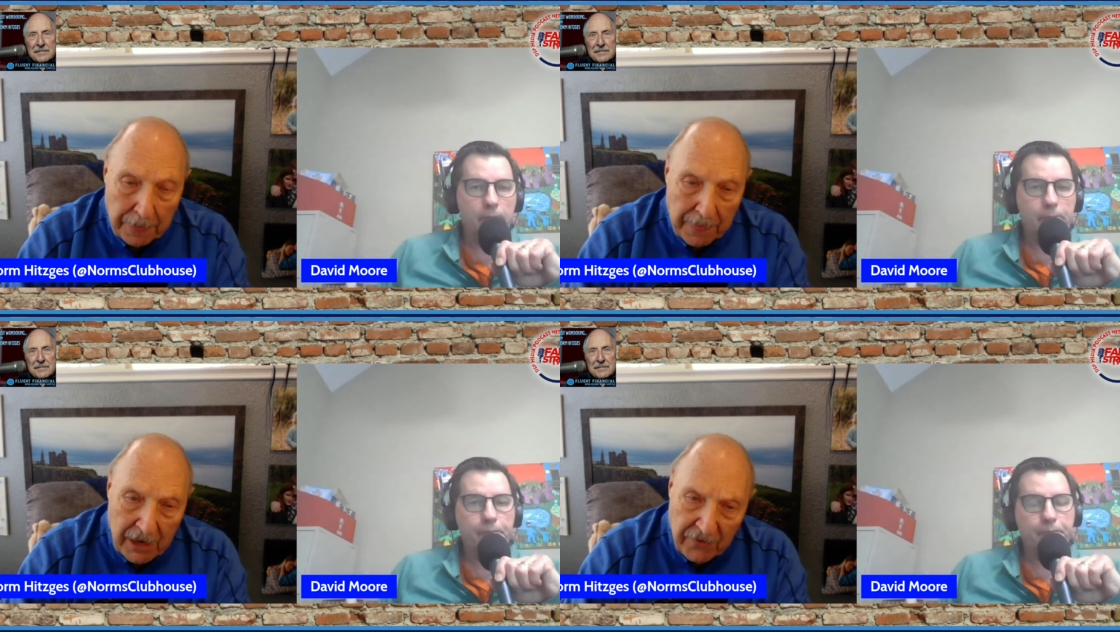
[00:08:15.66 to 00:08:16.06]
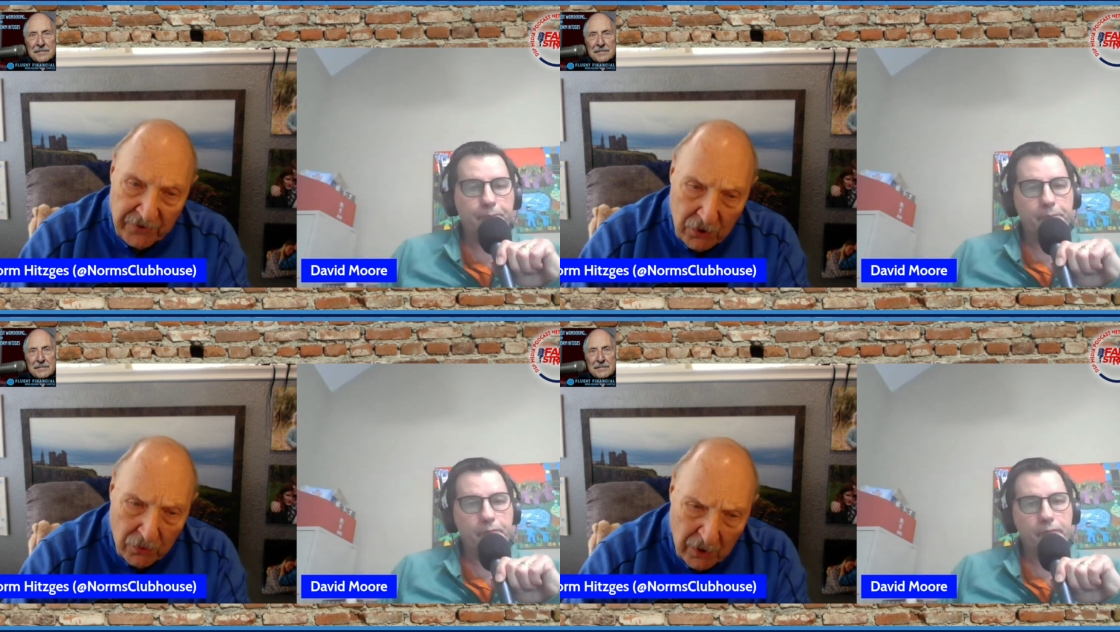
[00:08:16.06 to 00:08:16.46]
Speaker 1: If
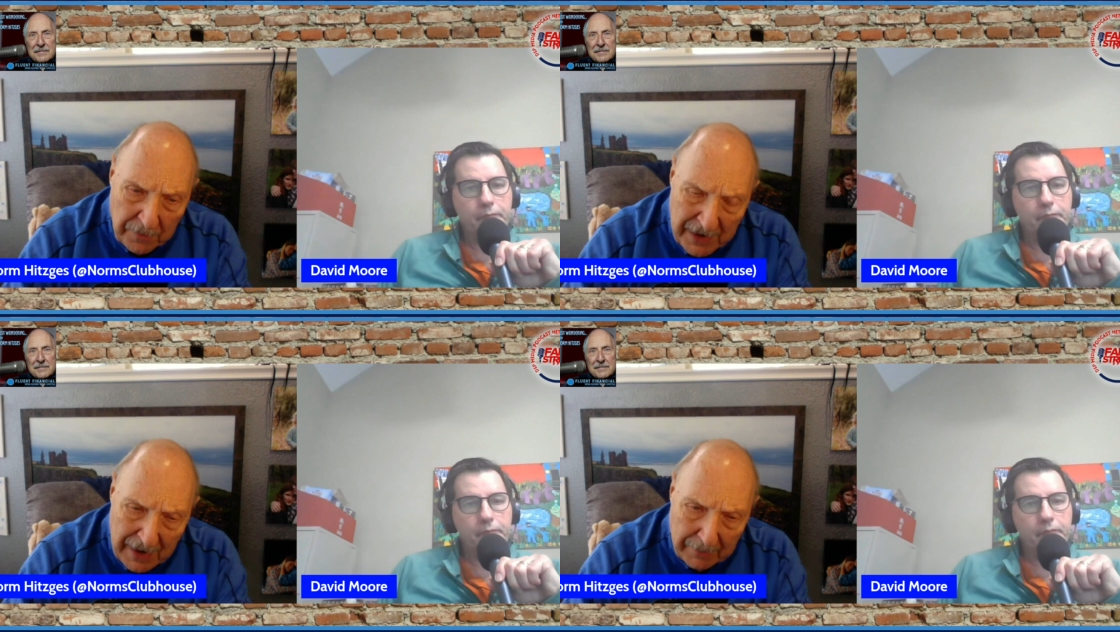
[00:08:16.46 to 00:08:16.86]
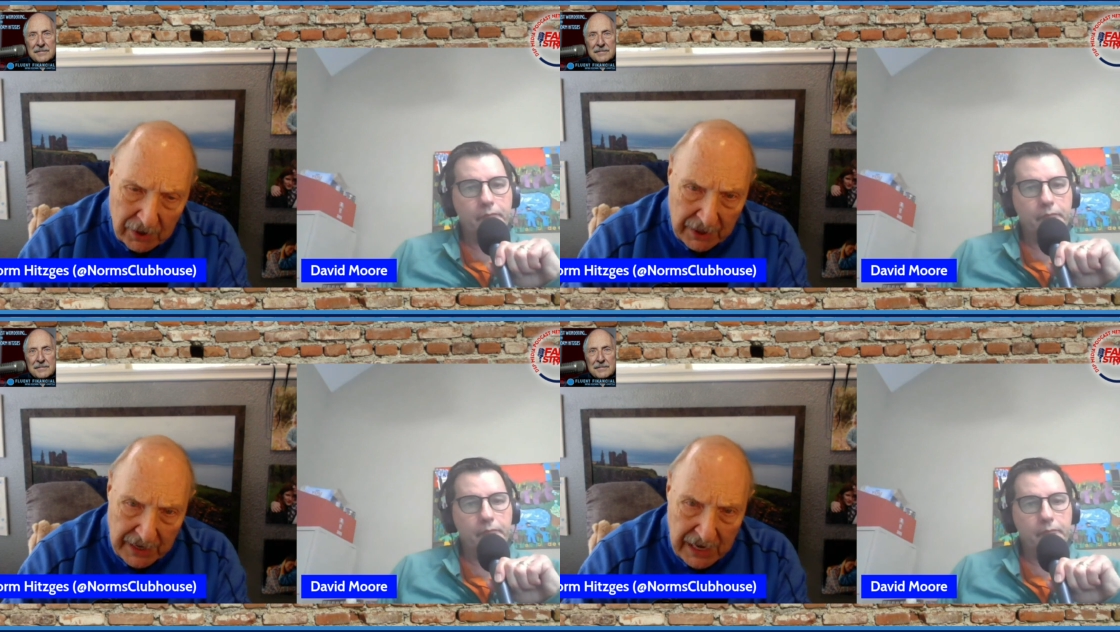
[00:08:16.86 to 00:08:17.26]
you were to be able
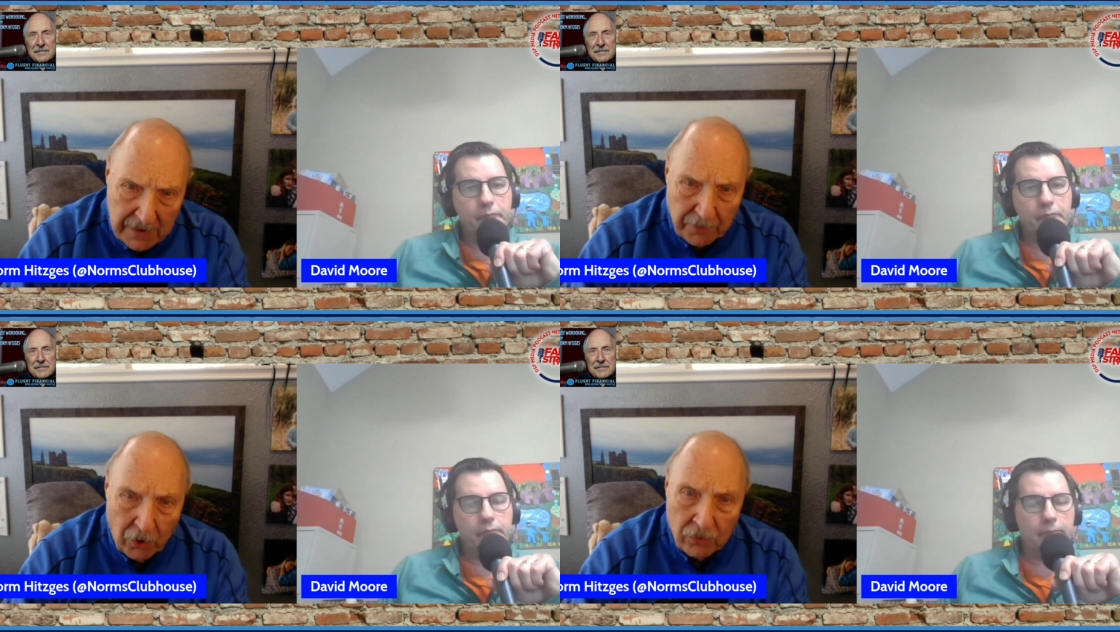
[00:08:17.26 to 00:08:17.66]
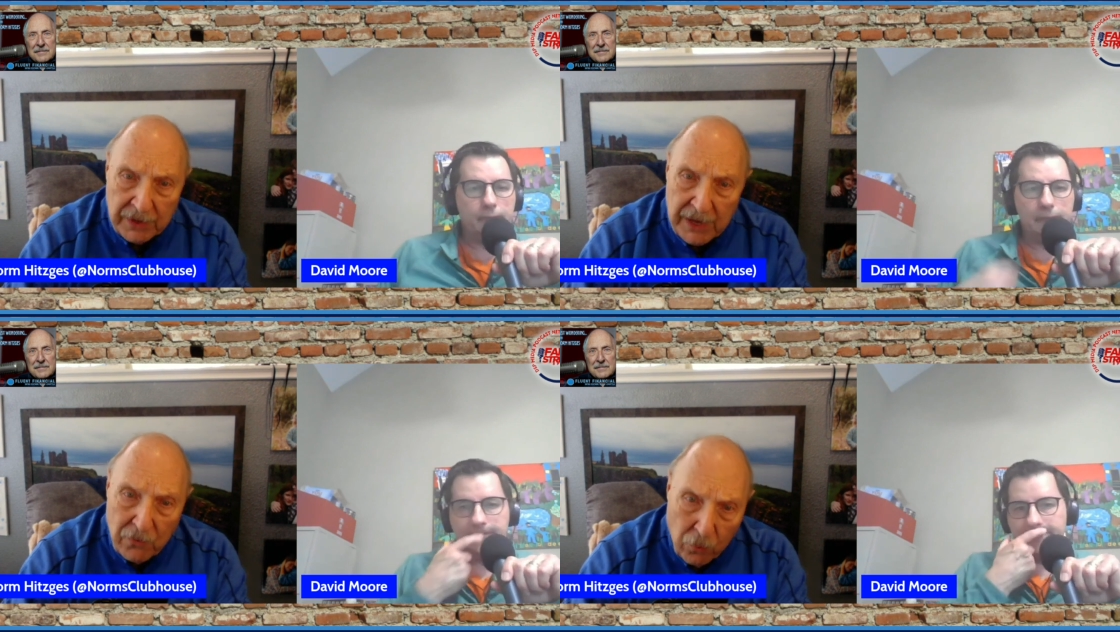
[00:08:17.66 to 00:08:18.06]
to keep
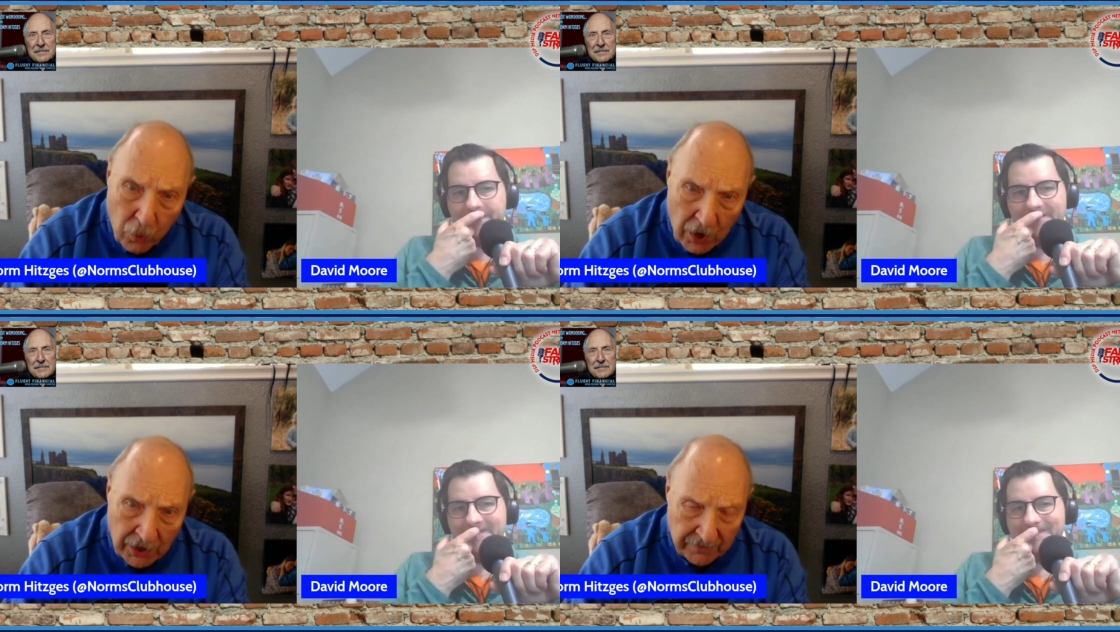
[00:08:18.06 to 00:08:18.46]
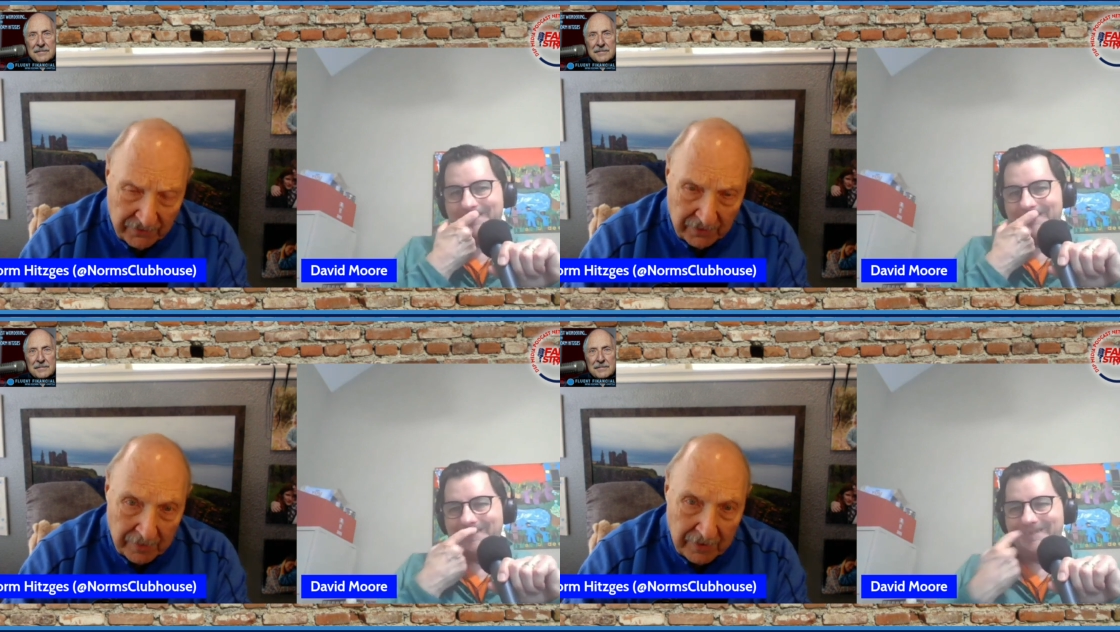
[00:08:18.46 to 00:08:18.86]
only one of
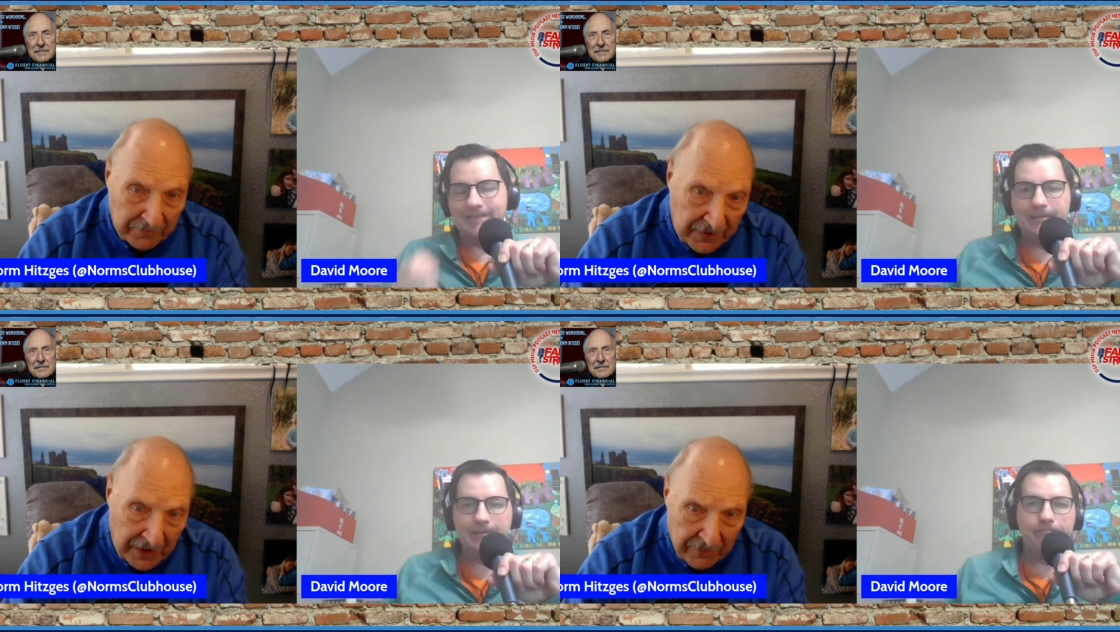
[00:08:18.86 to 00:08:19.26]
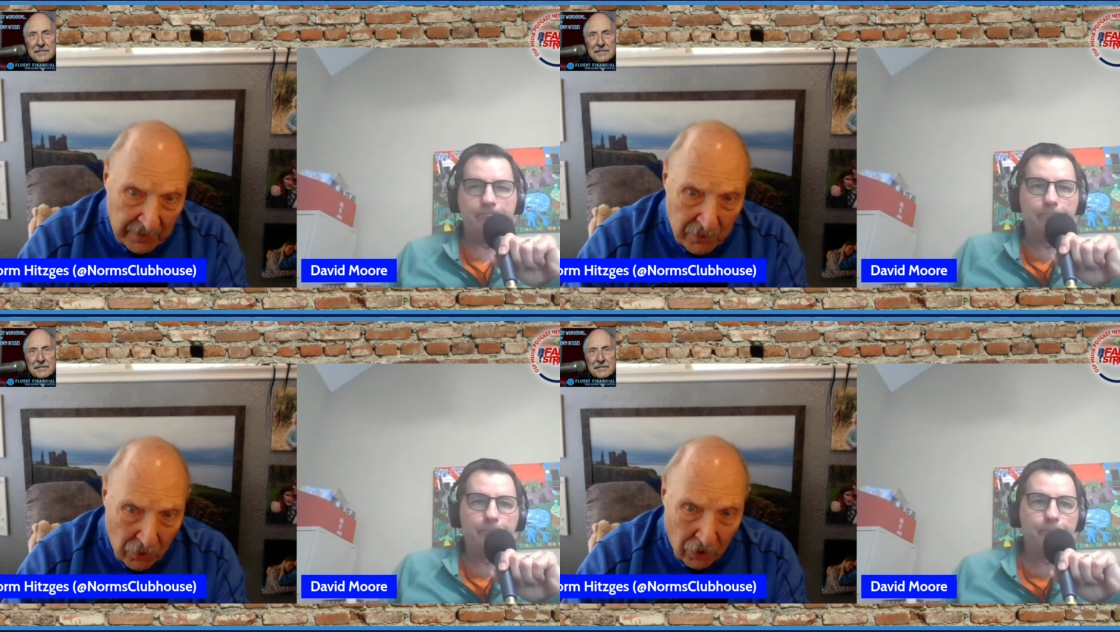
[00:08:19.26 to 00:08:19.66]
them, if David
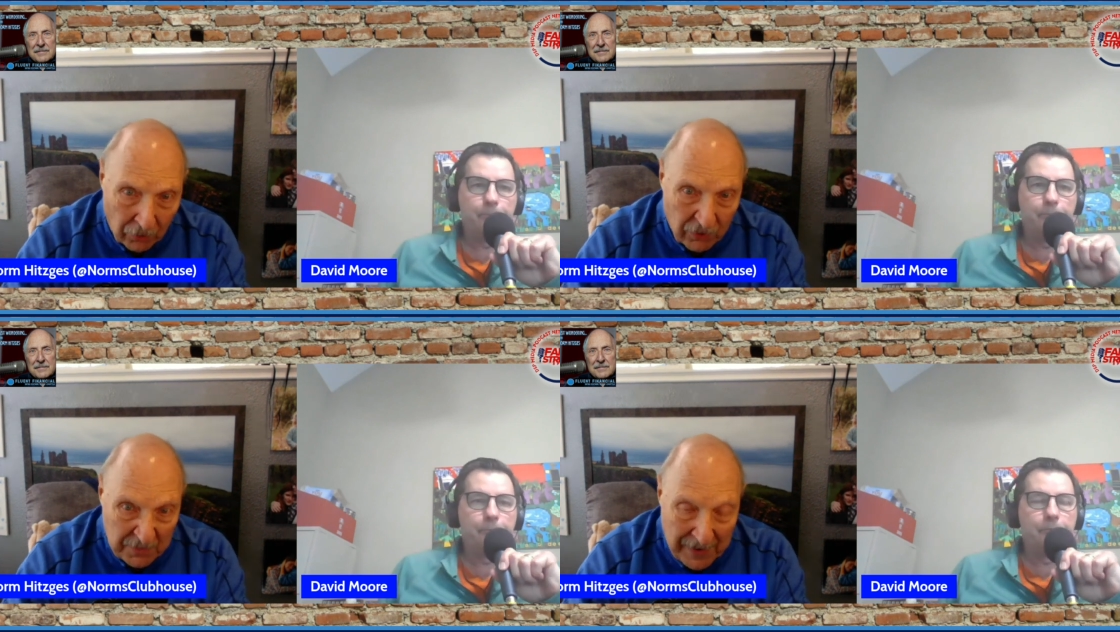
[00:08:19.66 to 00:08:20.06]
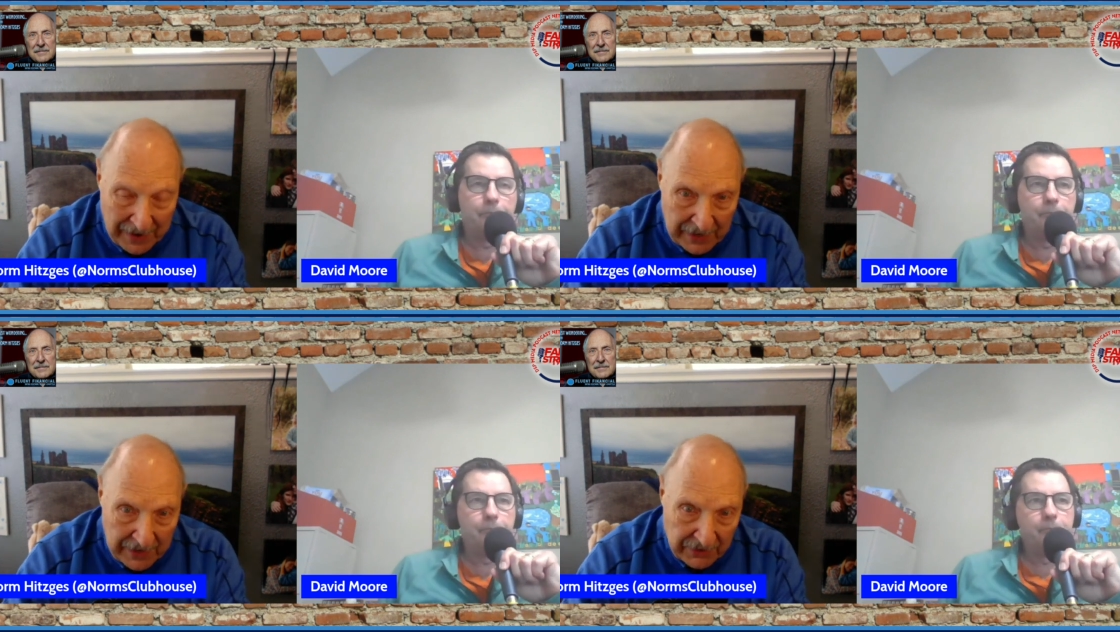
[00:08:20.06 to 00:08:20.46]
Moore was
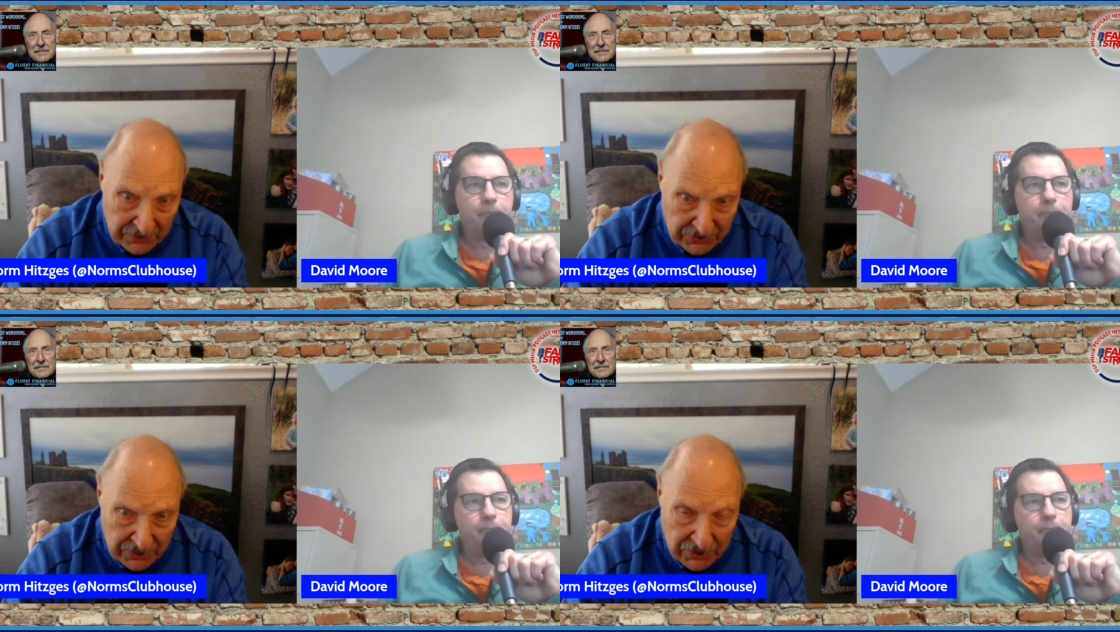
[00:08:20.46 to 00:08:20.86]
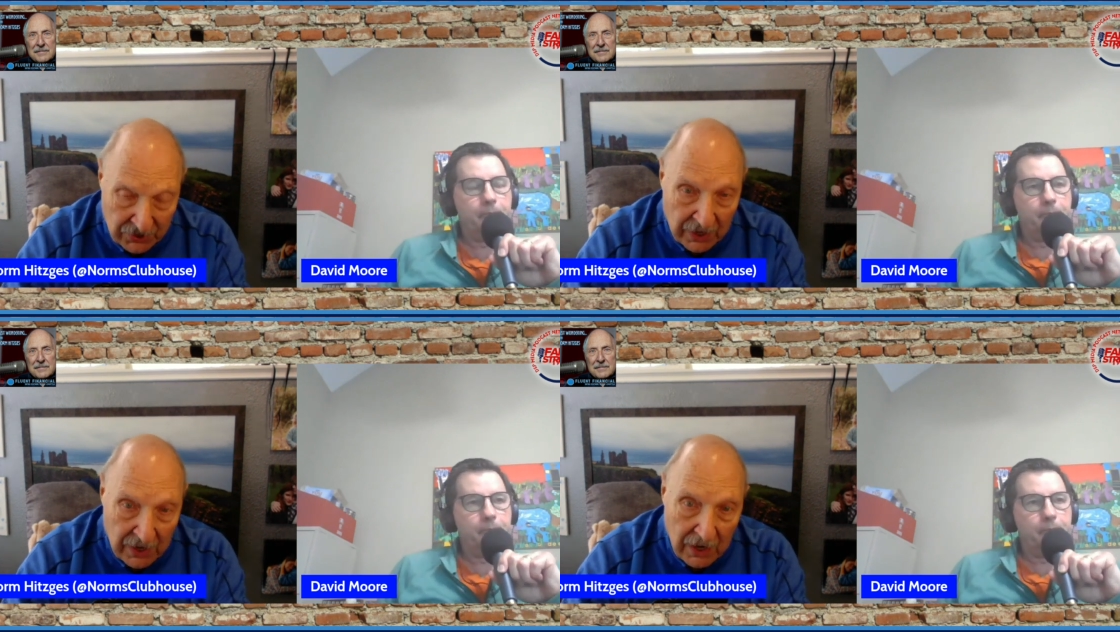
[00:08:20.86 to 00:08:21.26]
making the decision,